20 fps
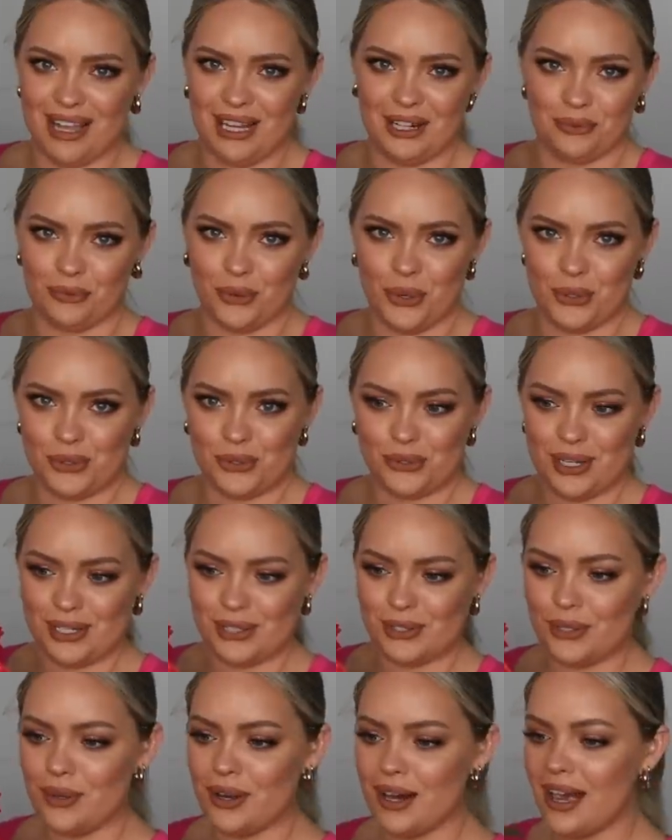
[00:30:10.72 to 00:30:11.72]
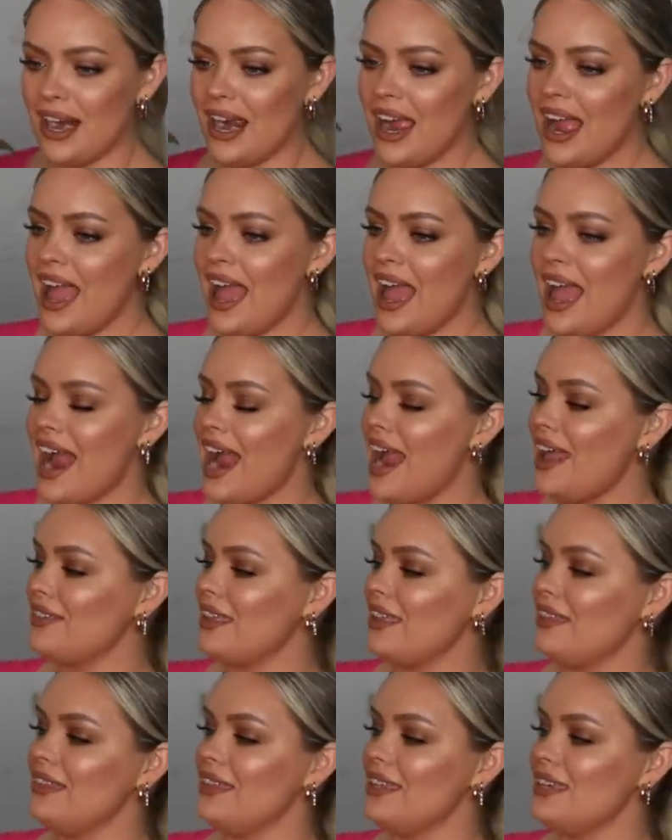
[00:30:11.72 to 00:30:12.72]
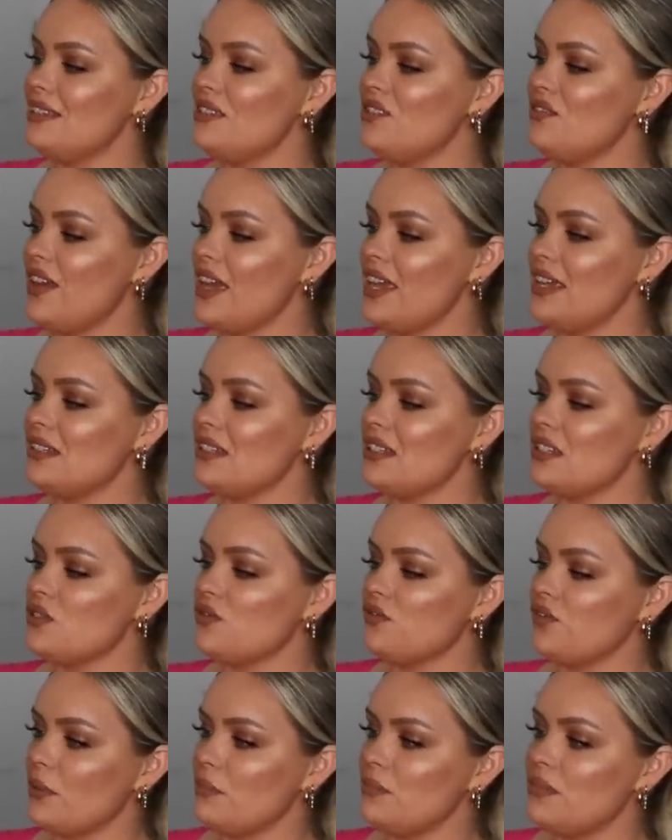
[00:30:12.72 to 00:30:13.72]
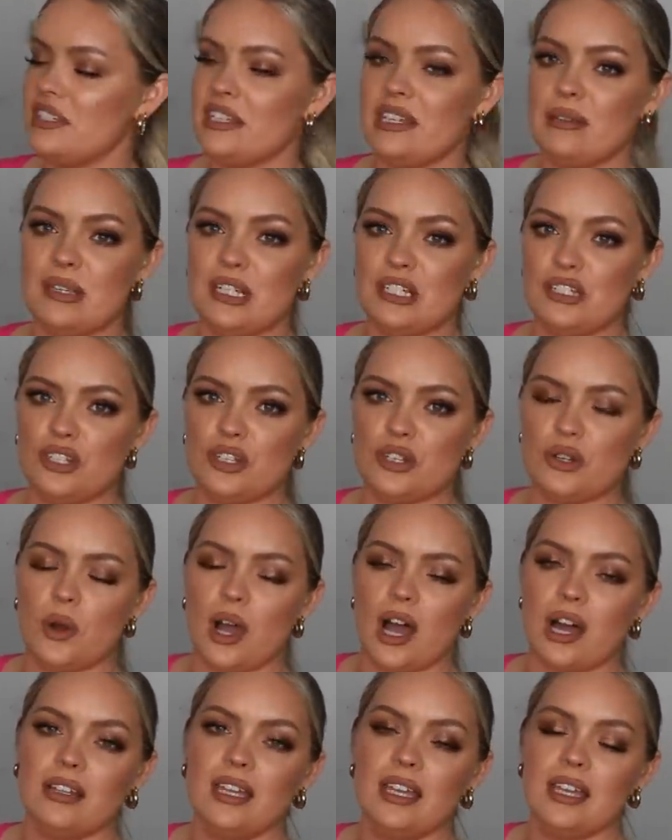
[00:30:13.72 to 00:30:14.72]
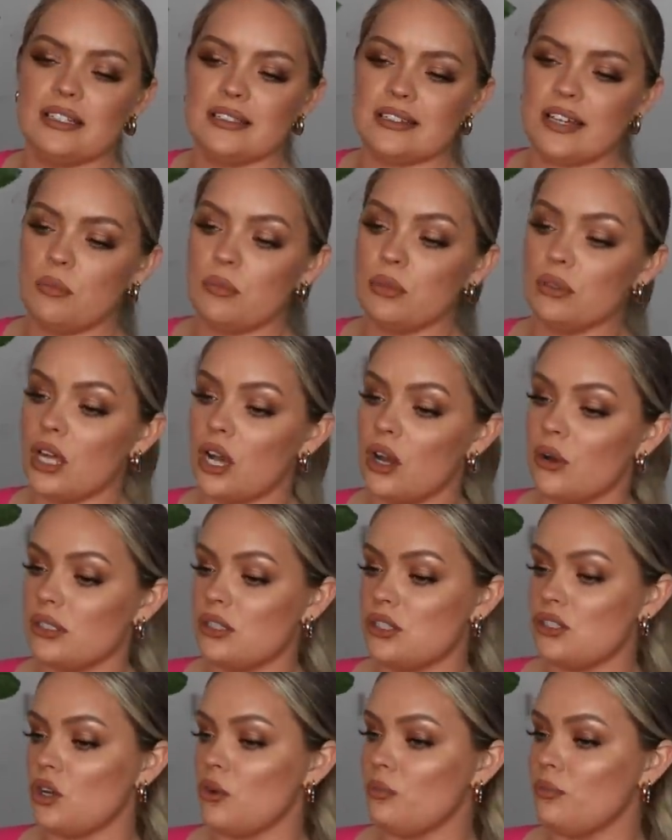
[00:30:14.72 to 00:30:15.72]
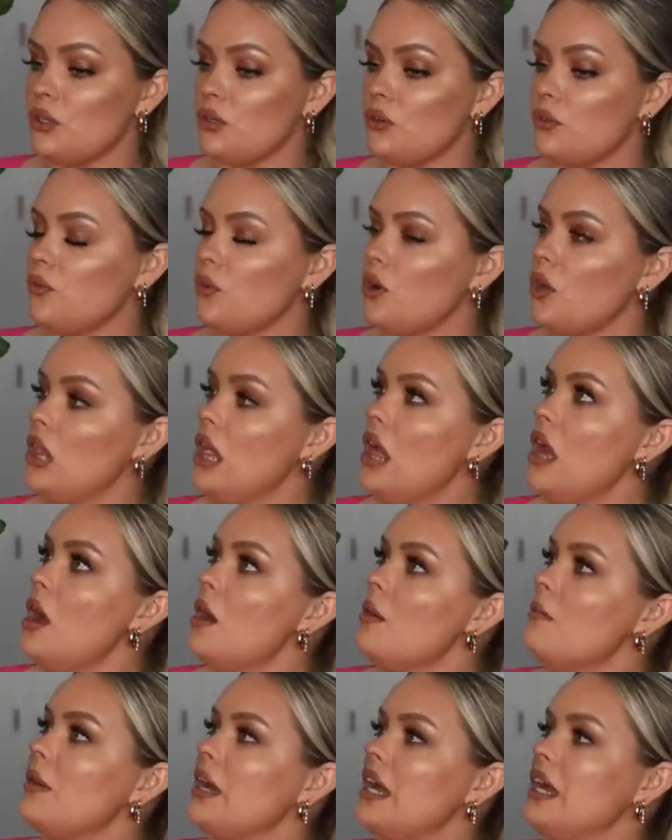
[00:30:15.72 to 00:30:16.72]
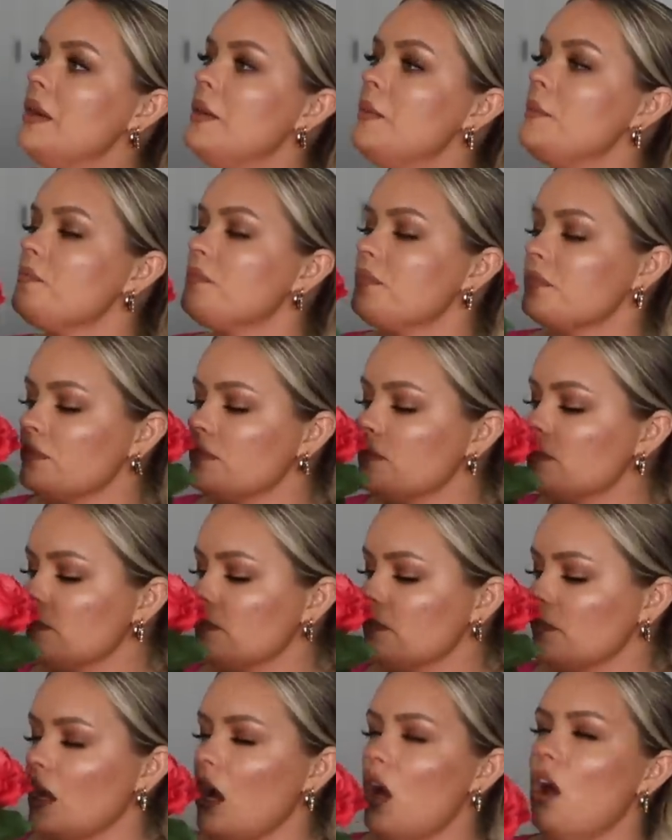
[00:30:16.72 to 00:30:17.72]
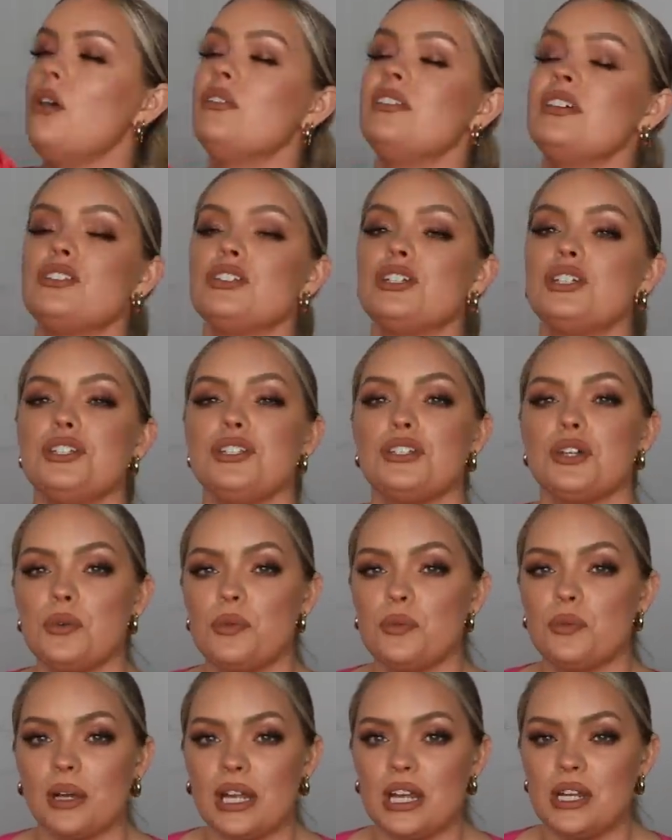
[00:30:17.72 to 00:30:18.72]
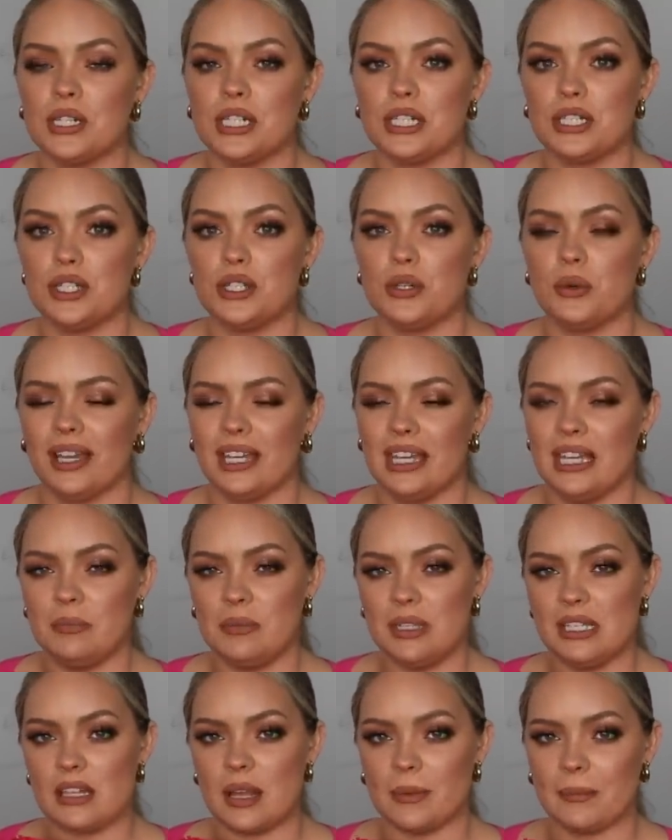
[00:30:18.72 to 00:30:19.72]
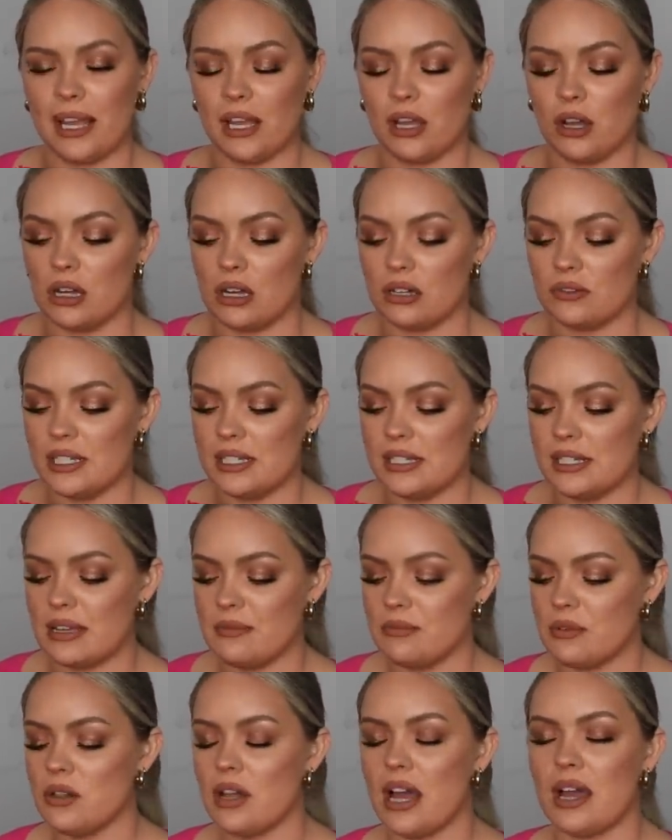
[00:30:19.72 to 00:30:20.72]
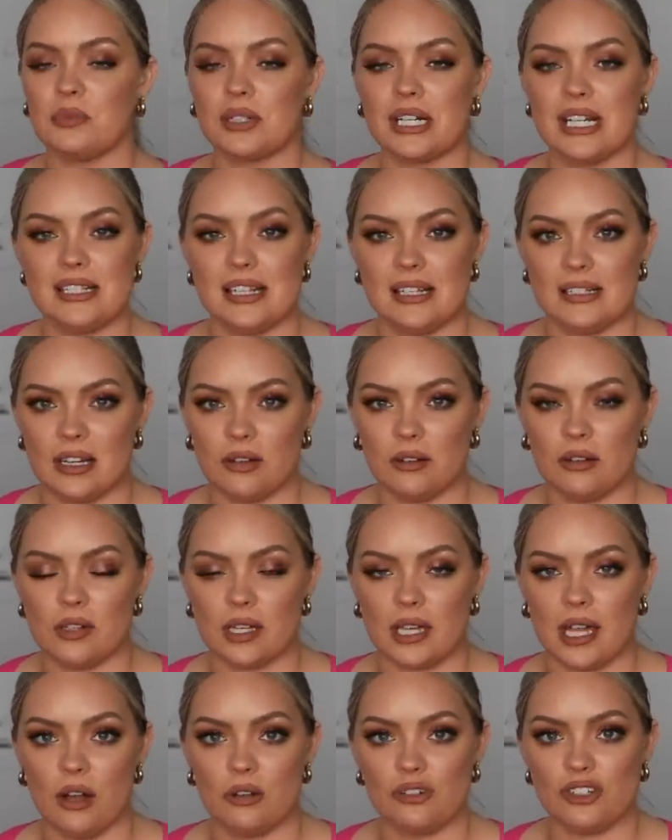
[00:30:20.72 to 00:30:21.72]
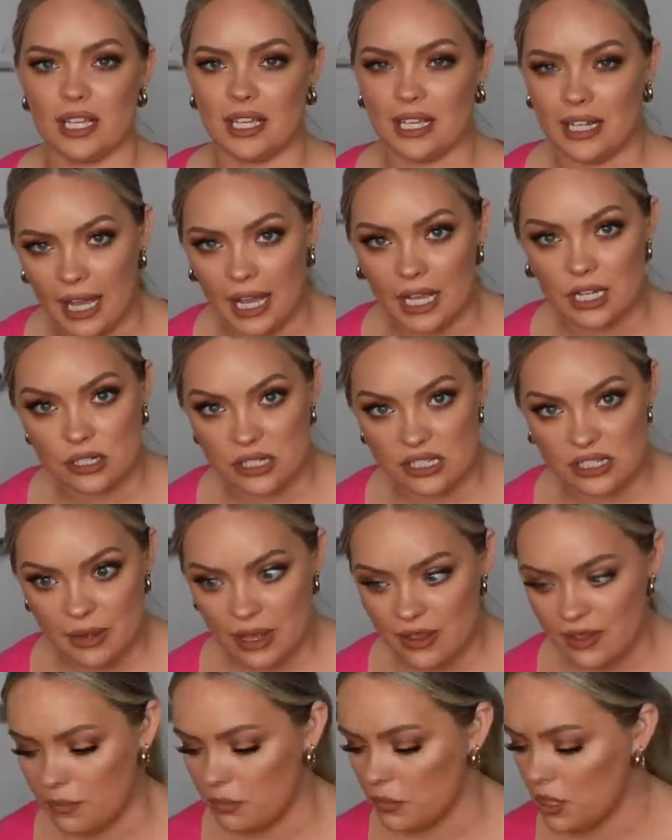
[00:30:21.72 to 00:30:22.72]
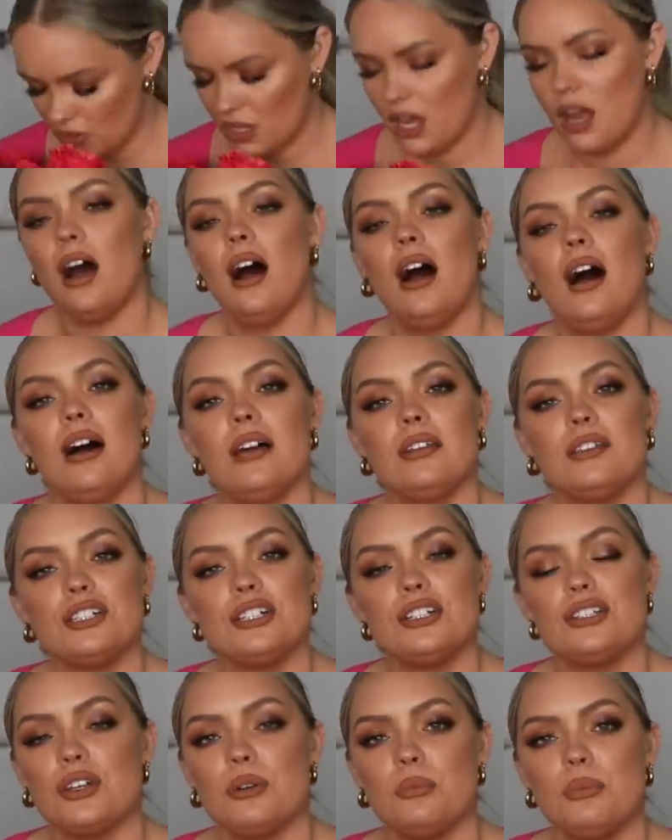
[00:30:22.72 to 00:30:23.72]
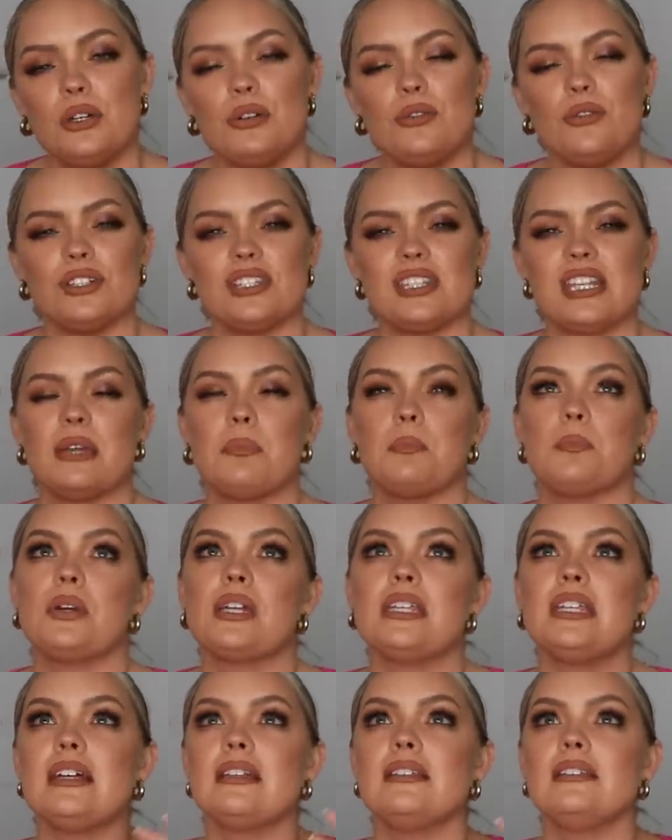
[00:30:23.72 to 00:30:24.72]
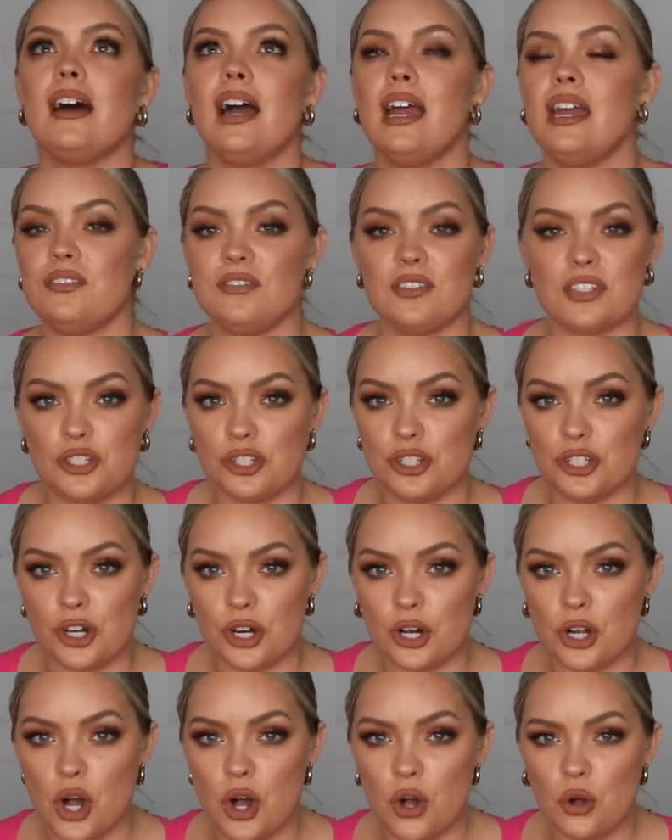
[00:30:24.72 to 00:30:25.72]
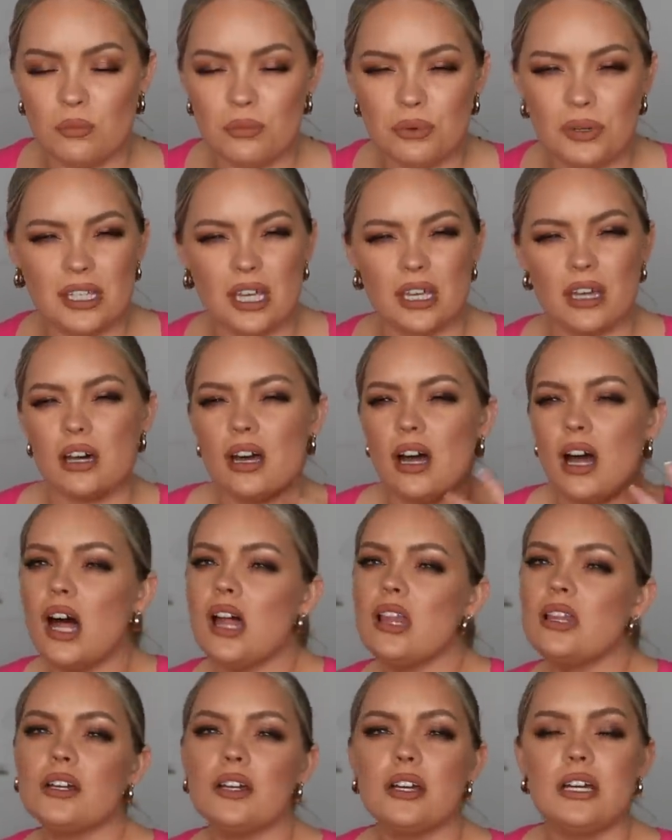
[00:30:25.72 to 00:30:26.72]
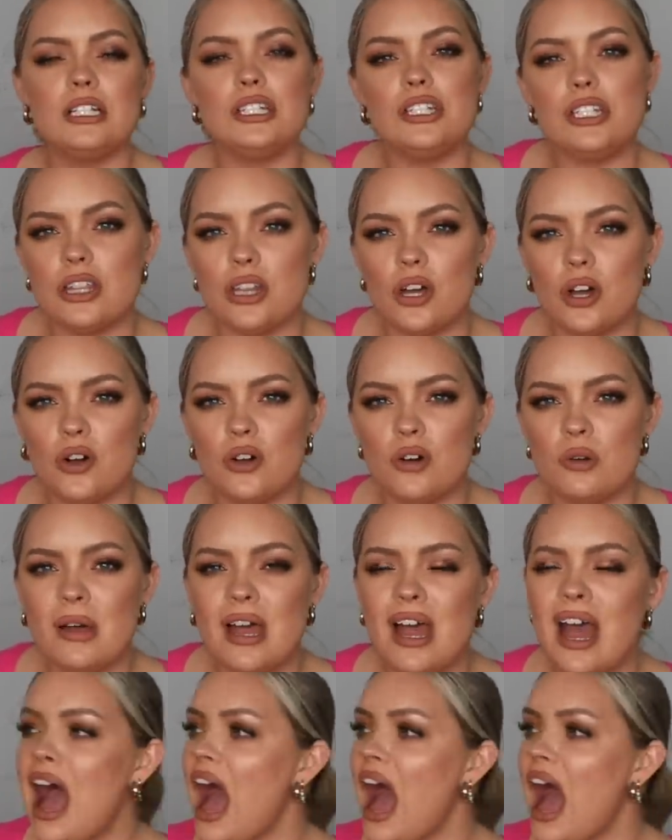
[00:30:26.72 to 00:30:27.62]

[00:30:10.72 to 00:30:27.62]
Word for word: my grocery store. And then this vase is from CB2. I'll link it down below. It's so beautiful. But Oh, these are so fragrant too. I keep these on my coffee table and when I sit down on the couch, I can actually smell them. Oh, they're just so beautiful. It's like bringing life into your home, bringing color into the home.